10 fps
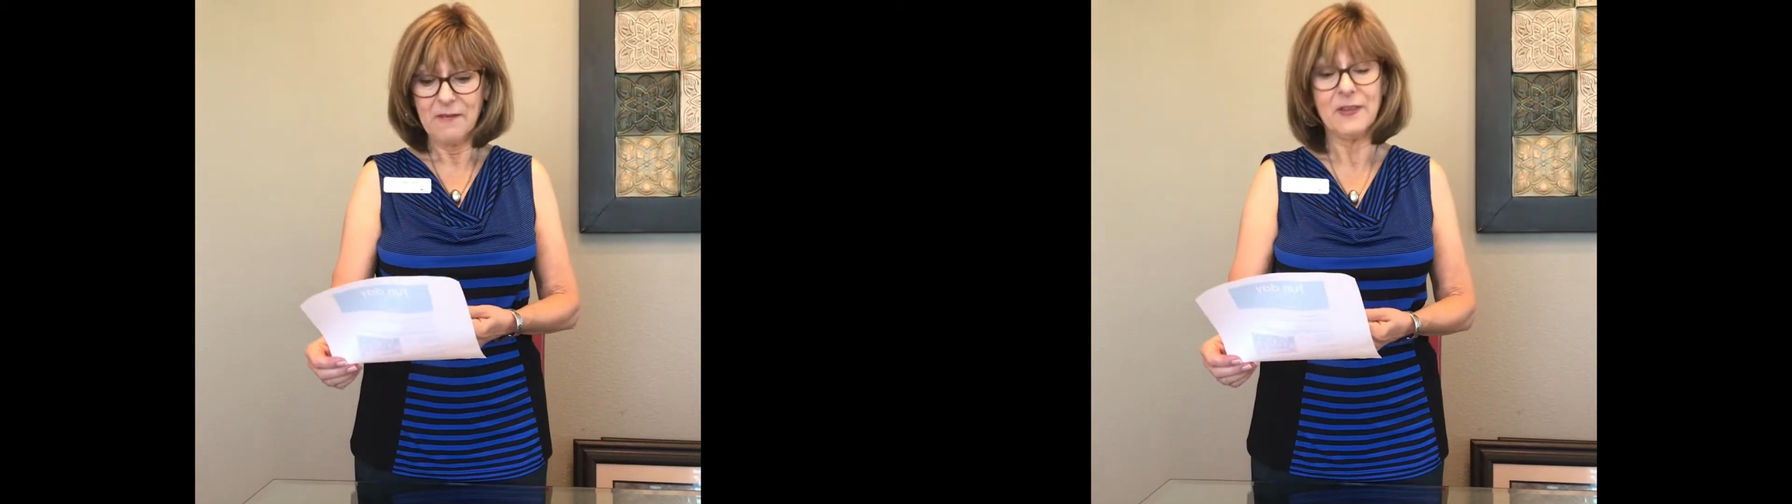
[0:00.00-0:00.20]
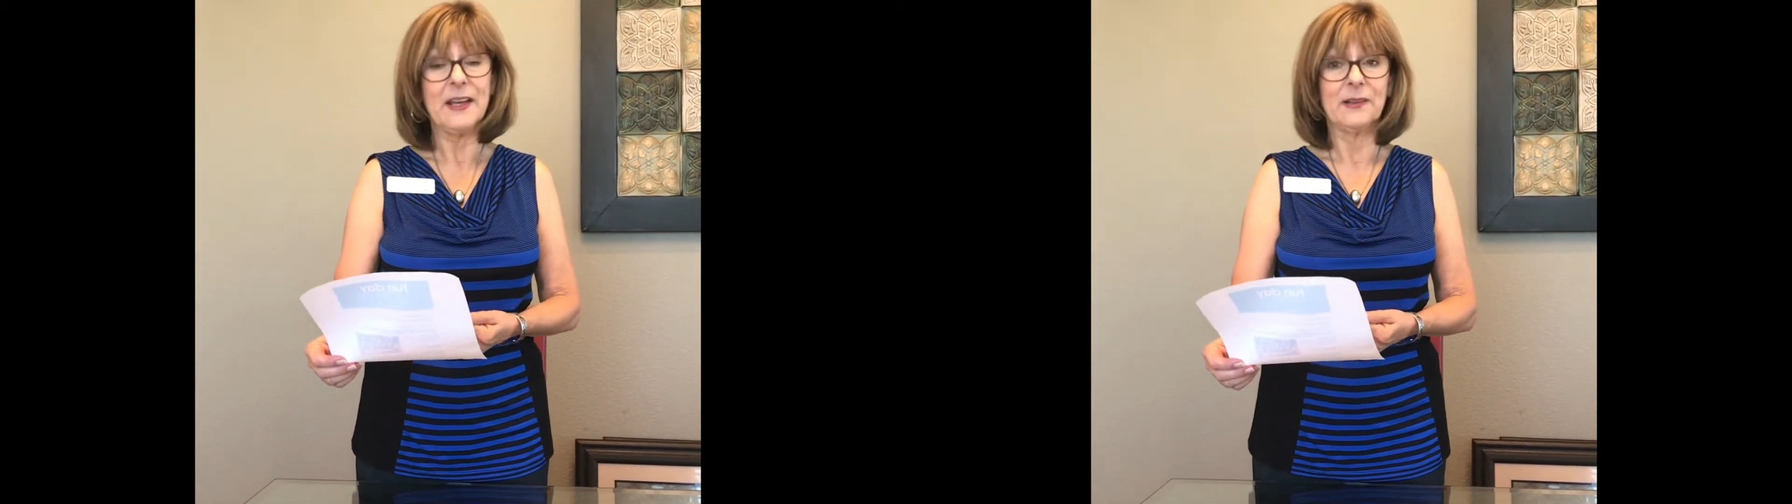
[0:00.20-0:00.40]

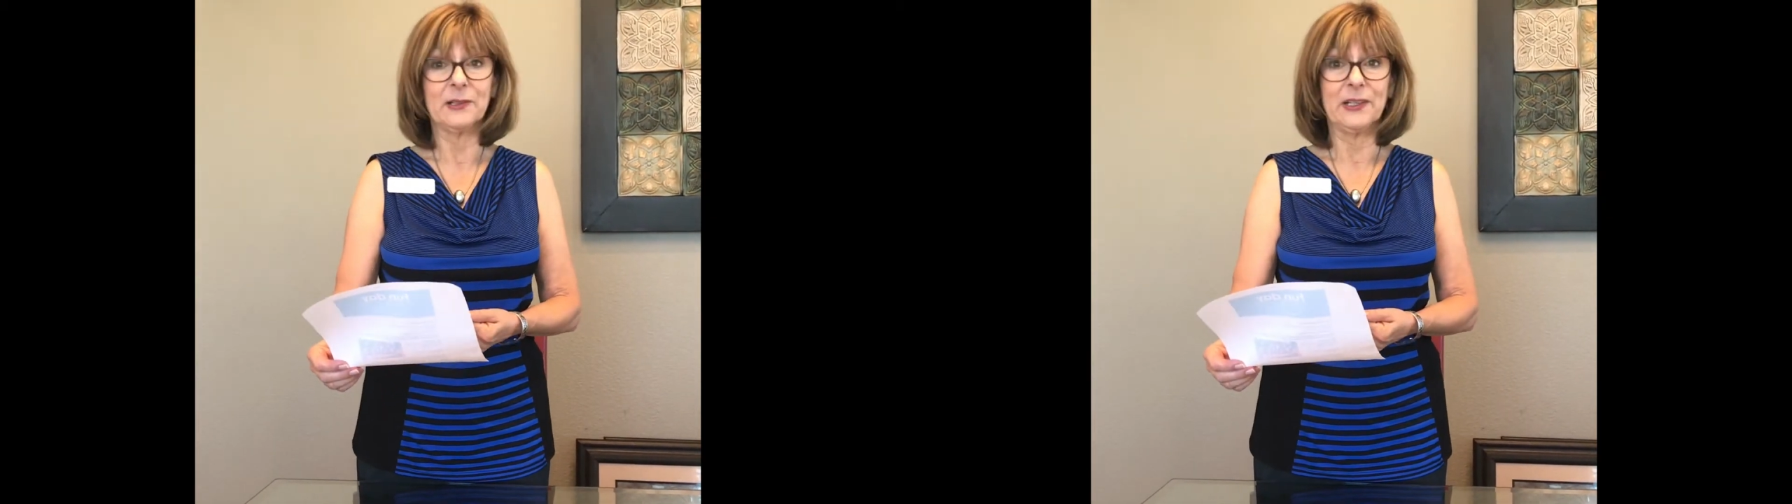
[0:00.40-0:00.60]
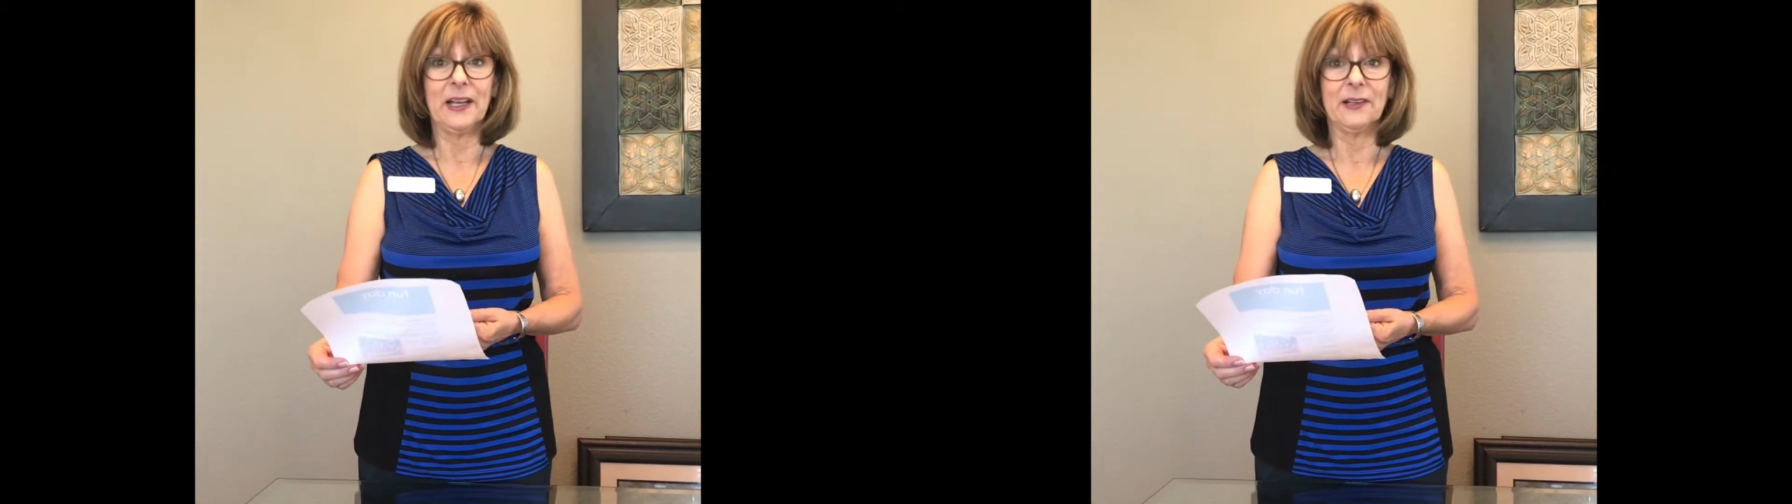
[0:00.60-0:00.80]

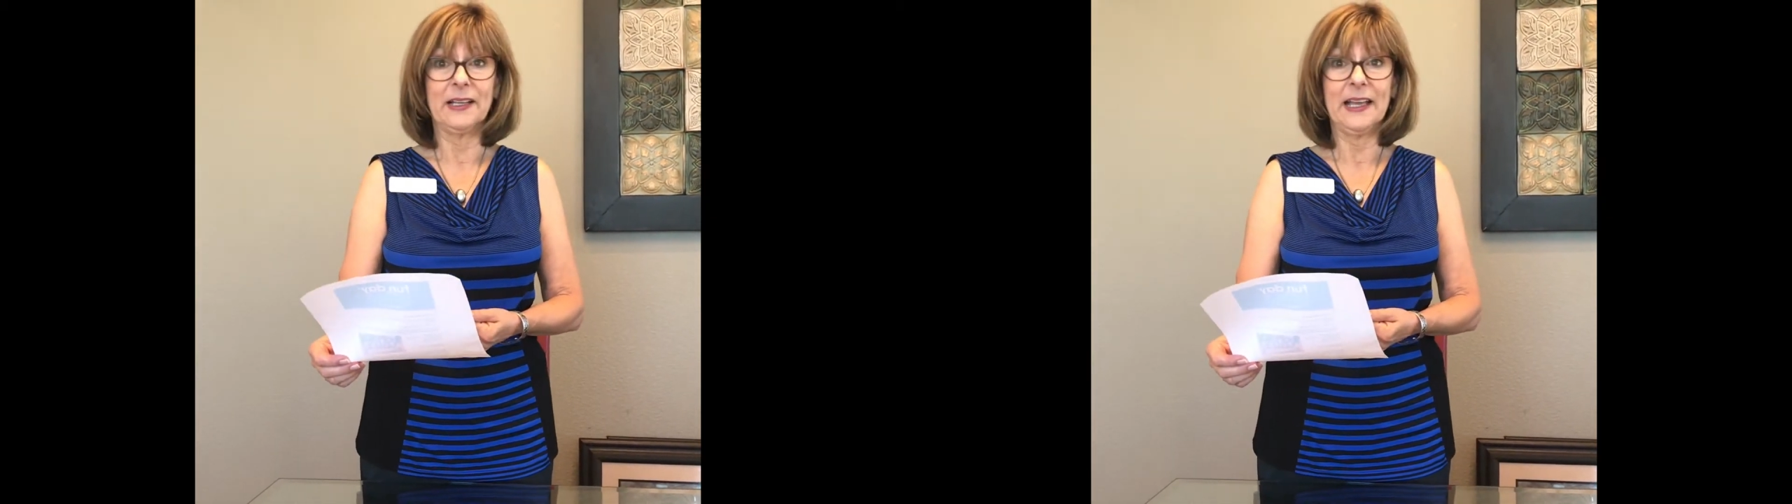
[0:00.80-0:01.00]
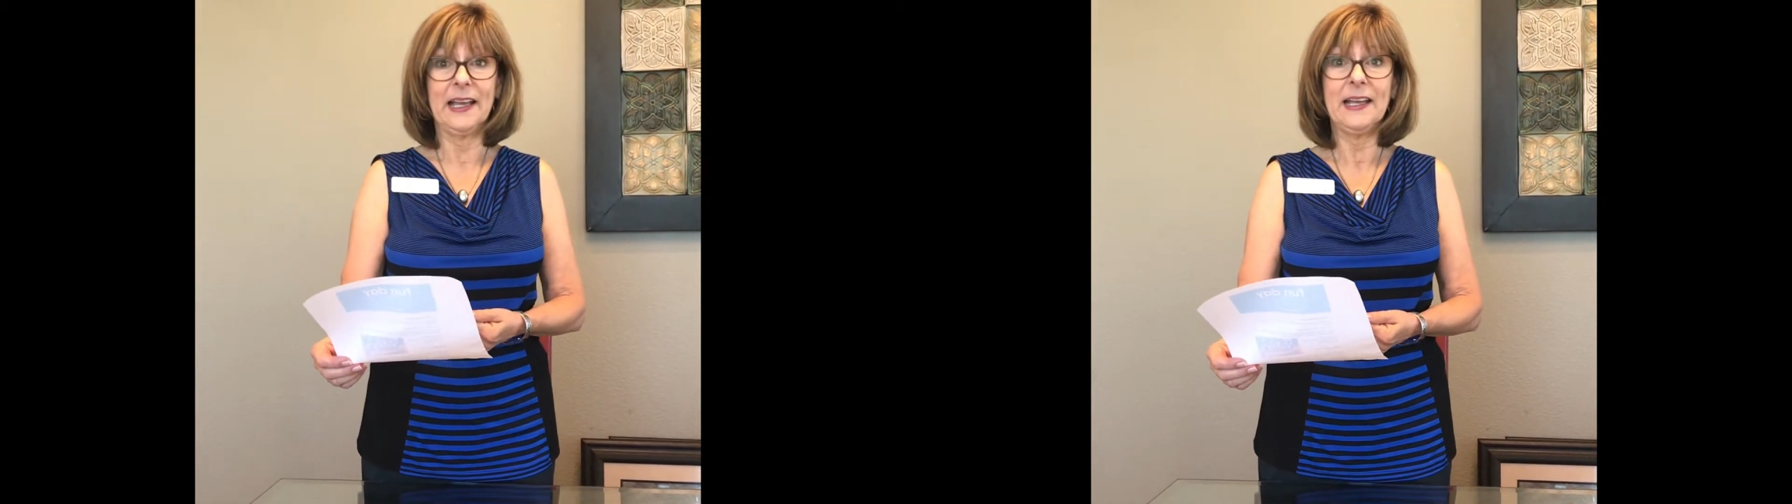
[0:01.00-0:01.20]
vanilla or yellow
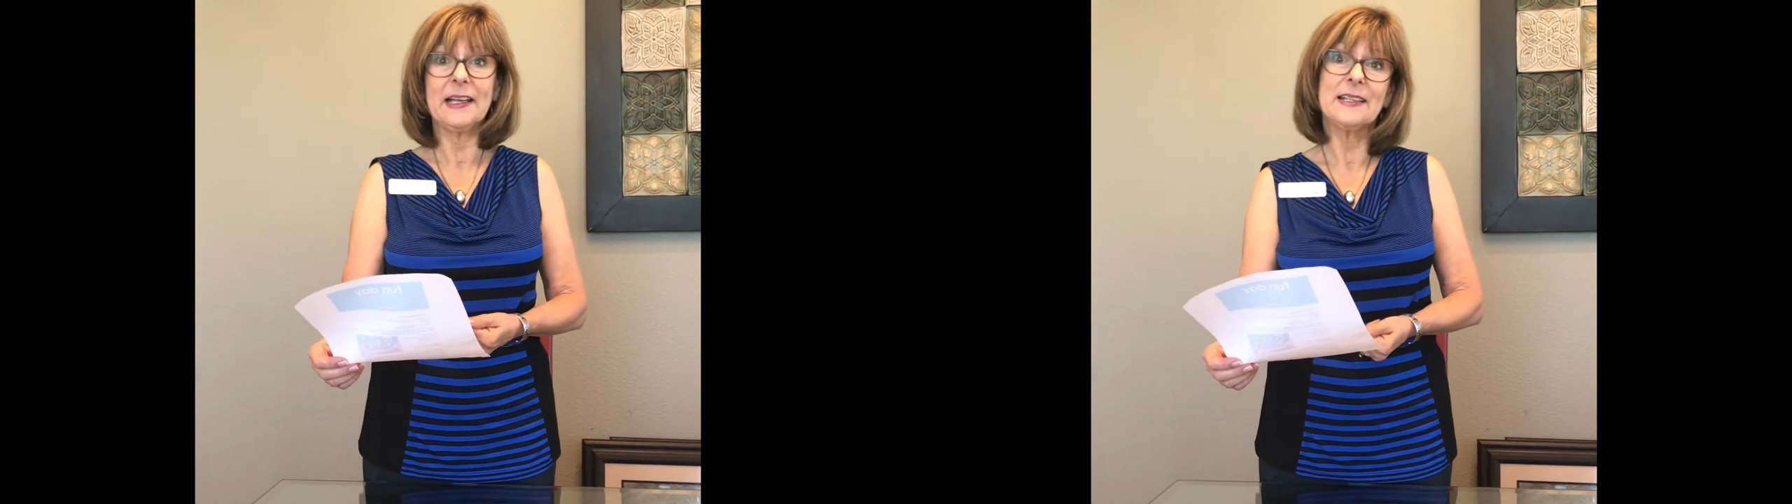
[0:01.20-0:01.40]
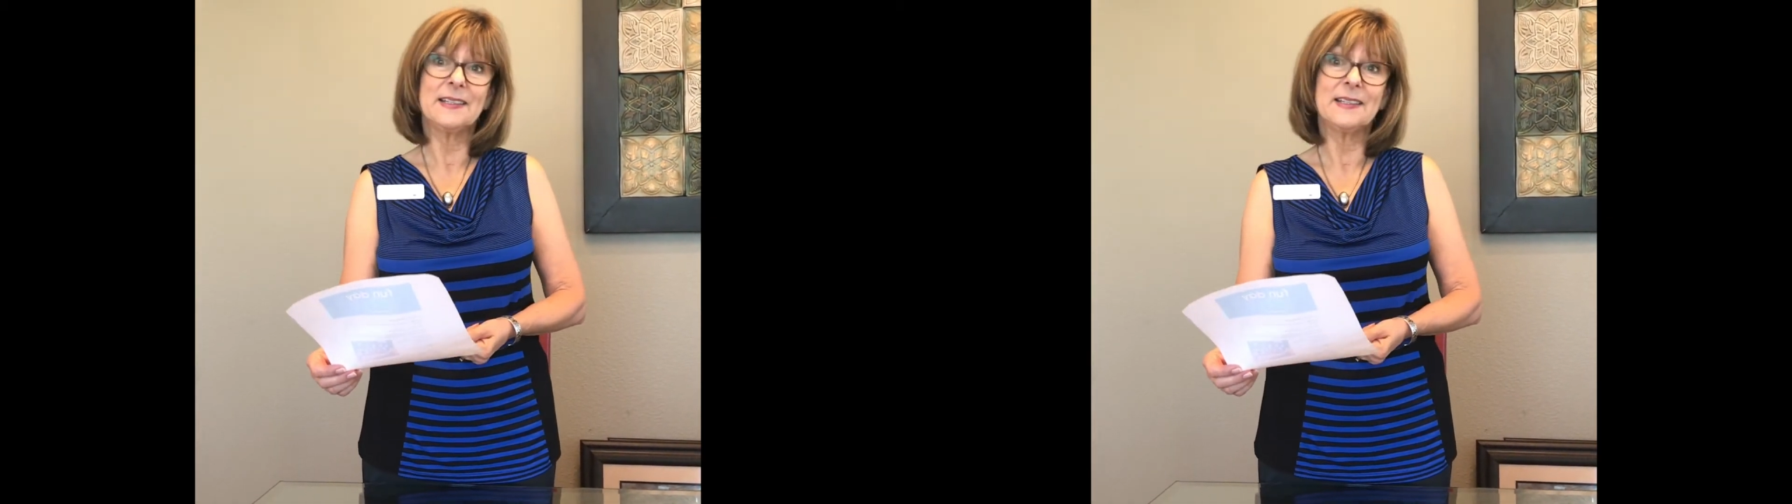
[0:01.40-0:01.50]
cake,